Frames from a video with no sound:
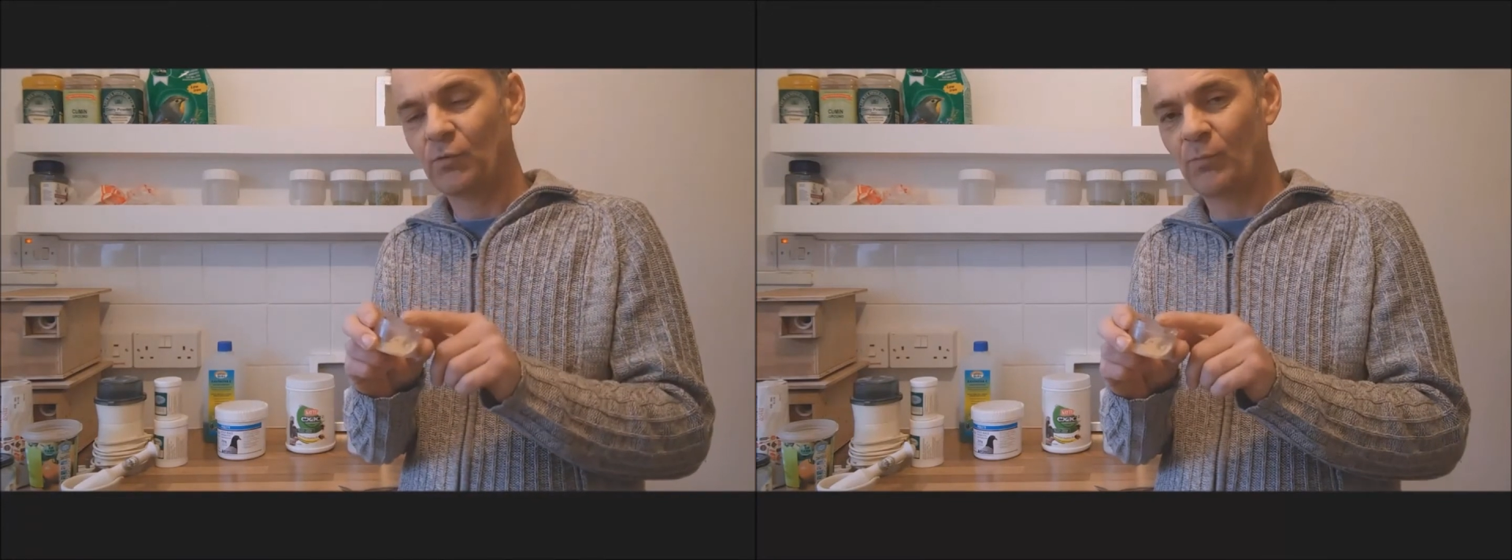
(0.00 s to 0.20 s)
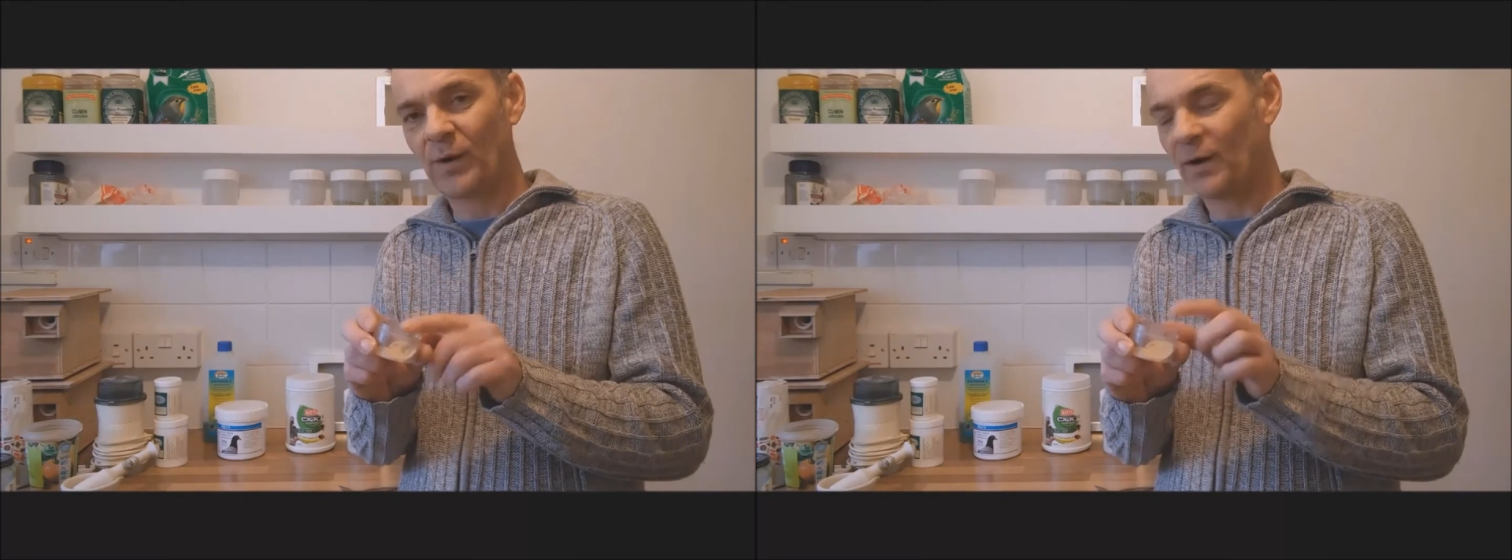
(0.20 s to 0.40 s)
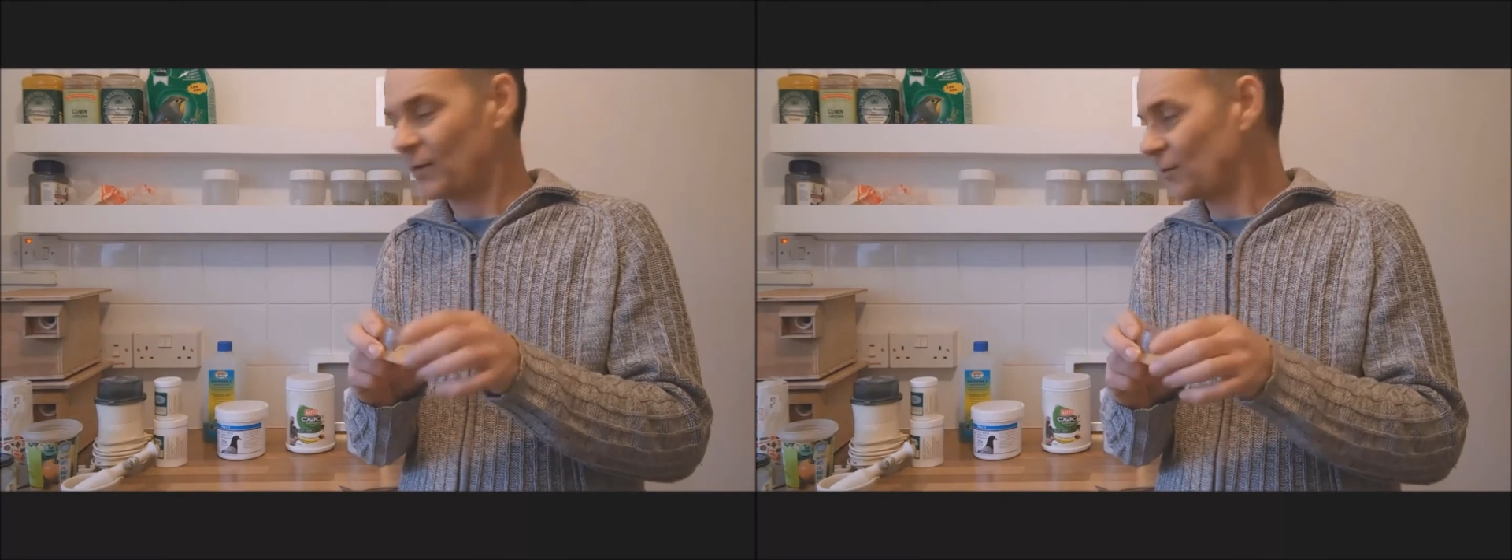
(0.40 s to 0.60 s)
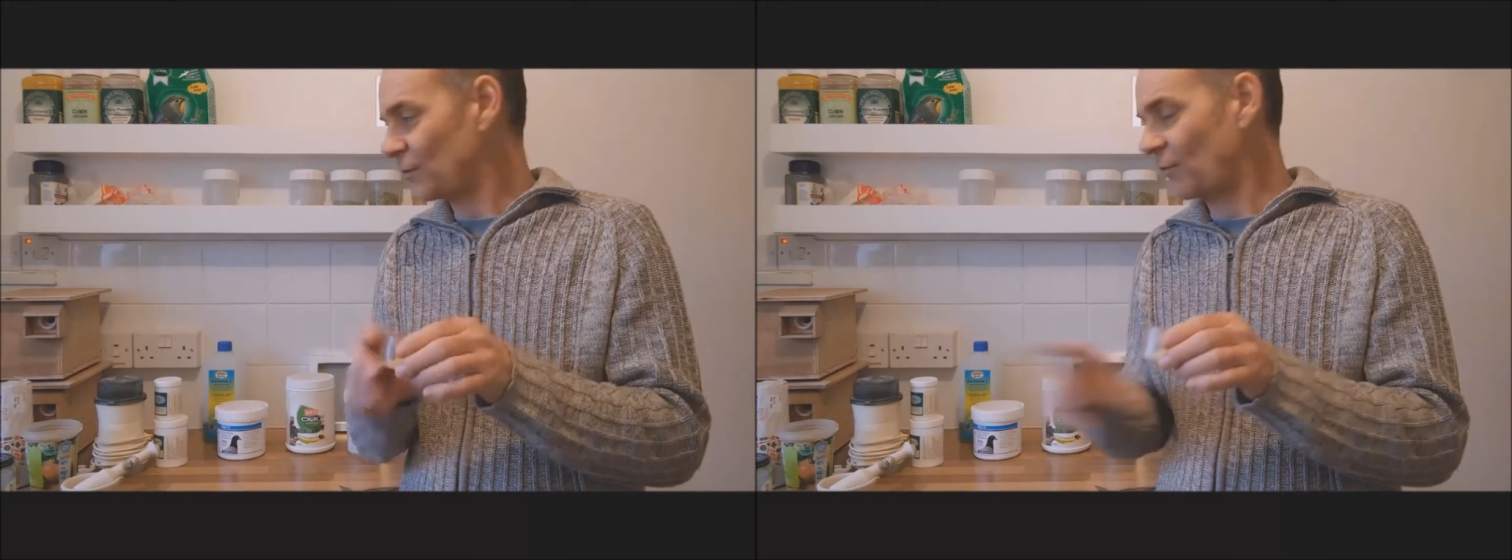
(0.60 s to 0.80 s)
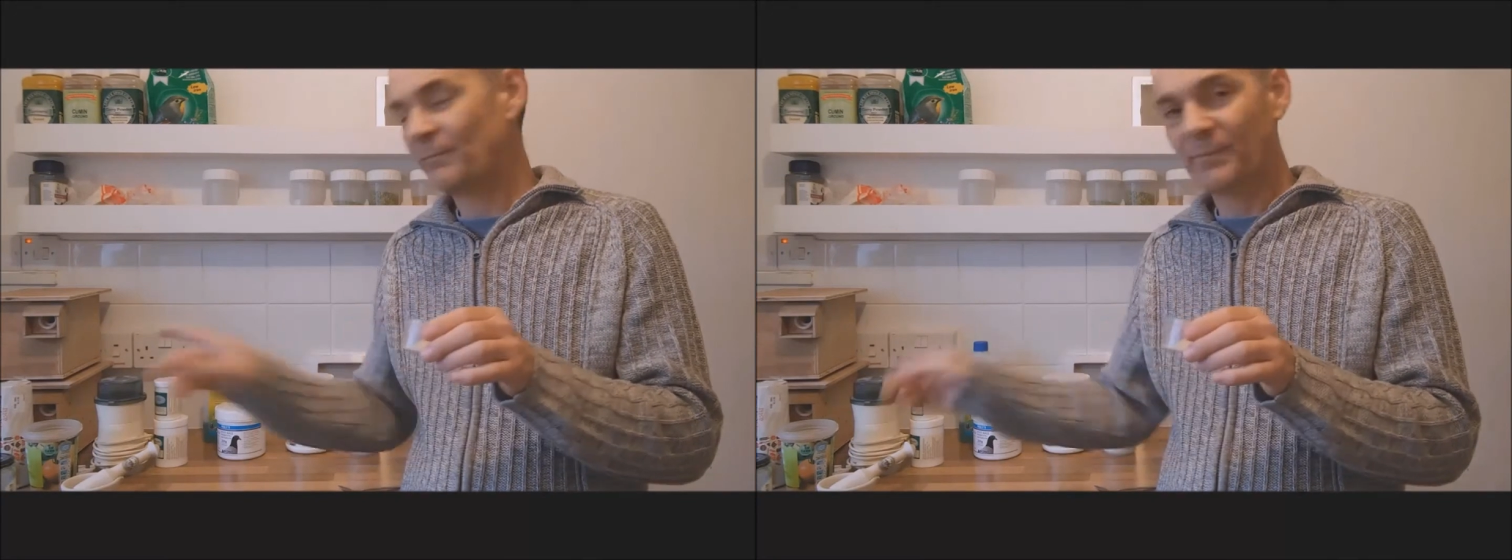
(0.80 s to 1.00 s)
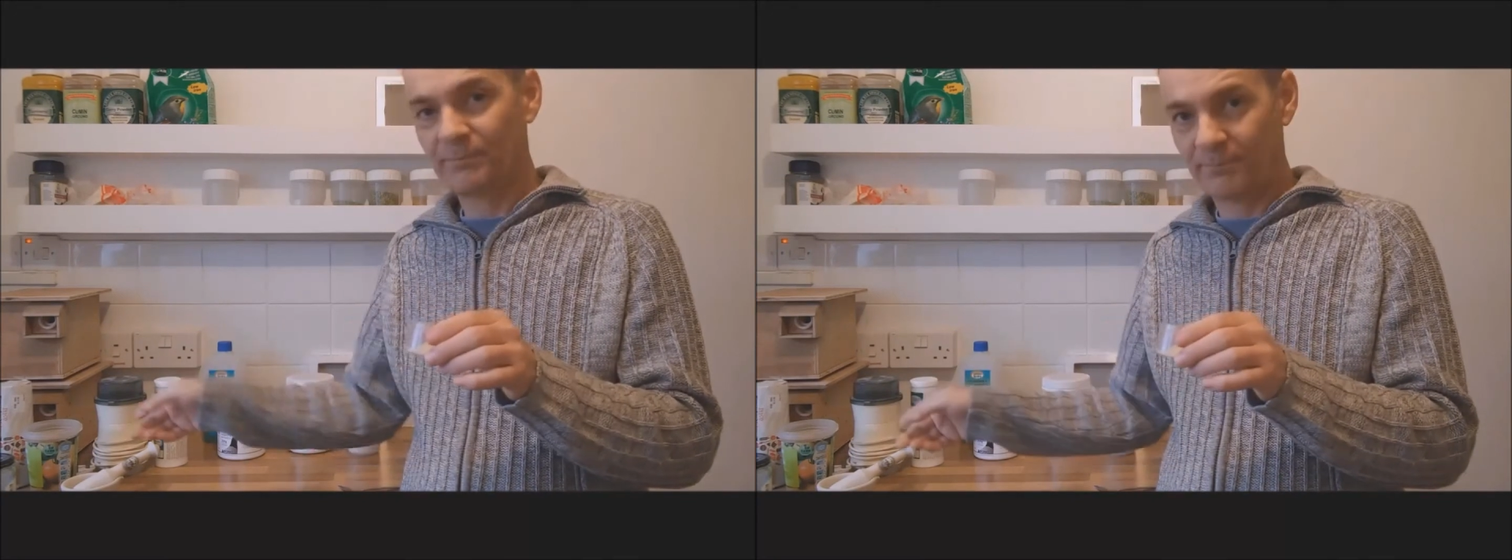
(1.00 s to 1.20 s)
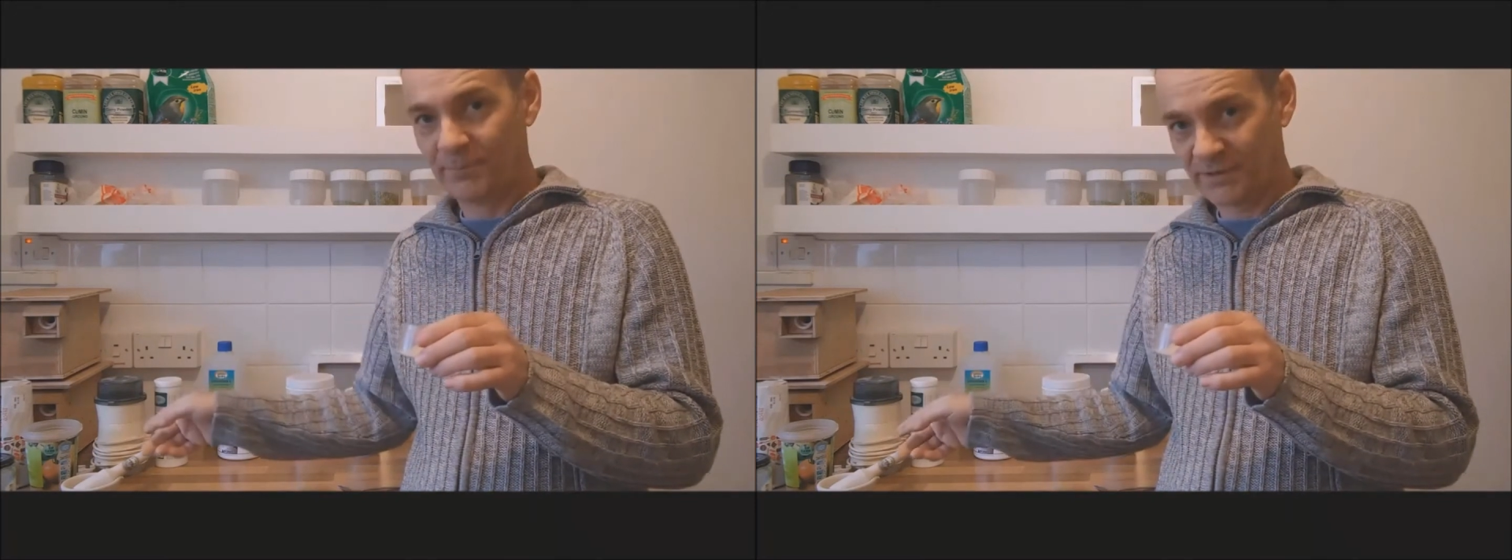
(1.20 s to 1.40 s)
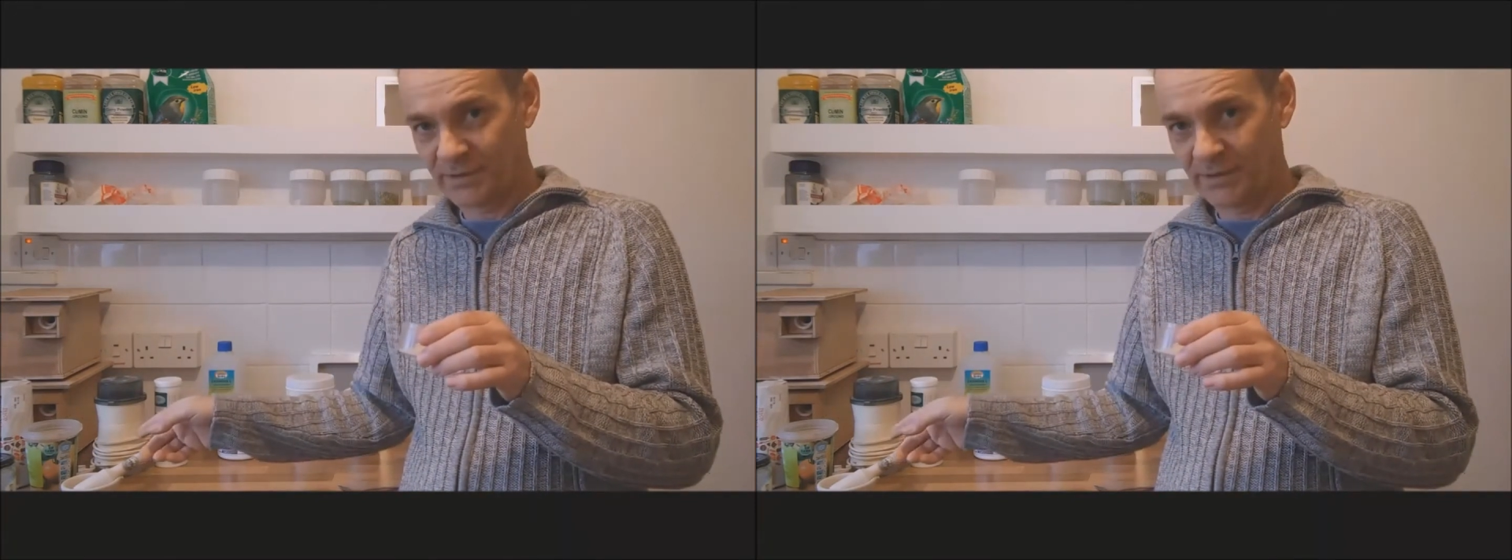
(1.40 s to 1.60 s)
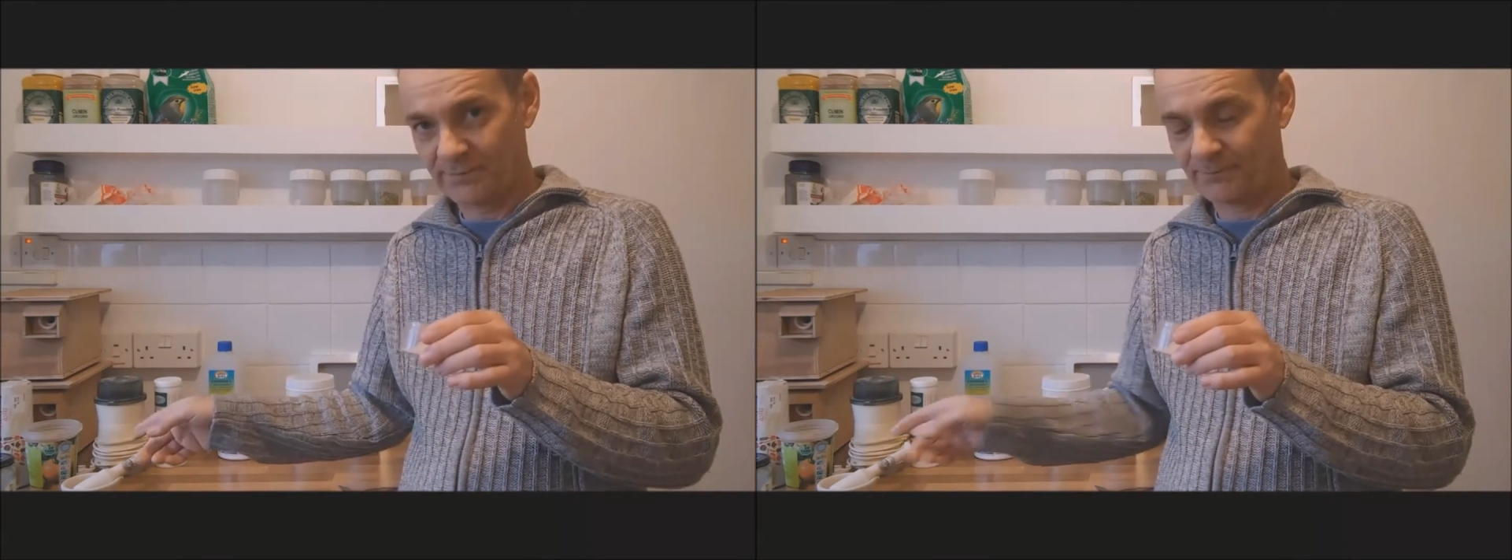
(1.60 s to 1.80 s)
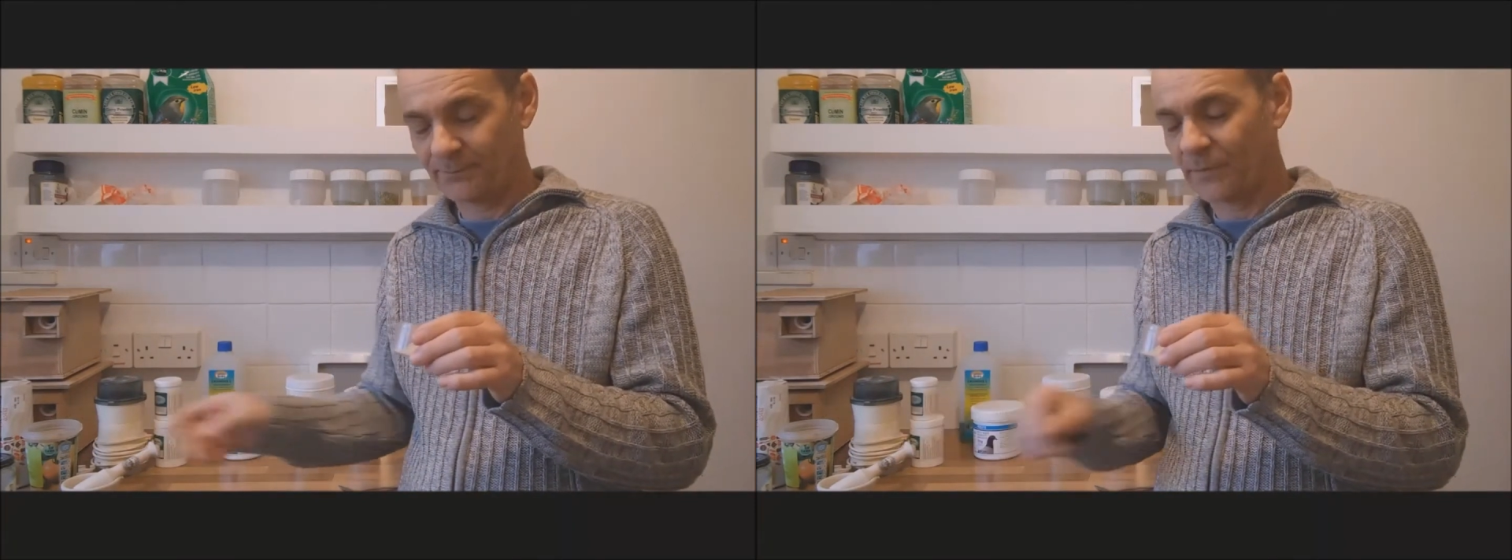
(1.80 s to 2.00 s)
equal part of
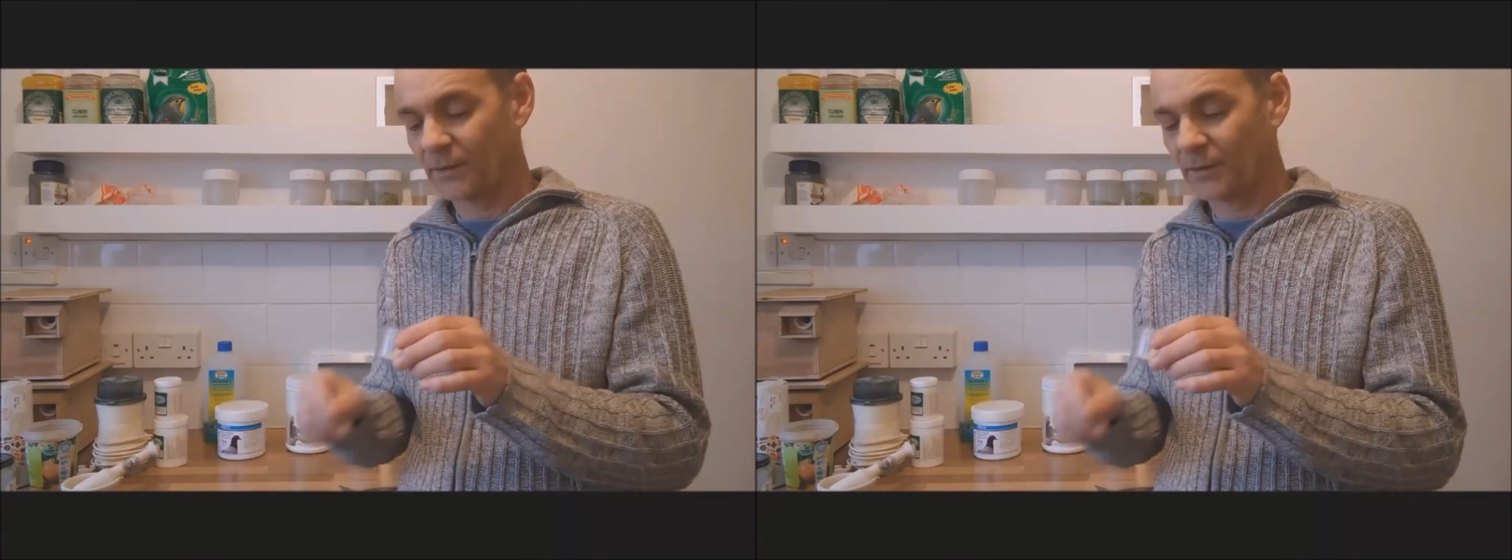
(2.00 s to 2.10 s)
biscuit,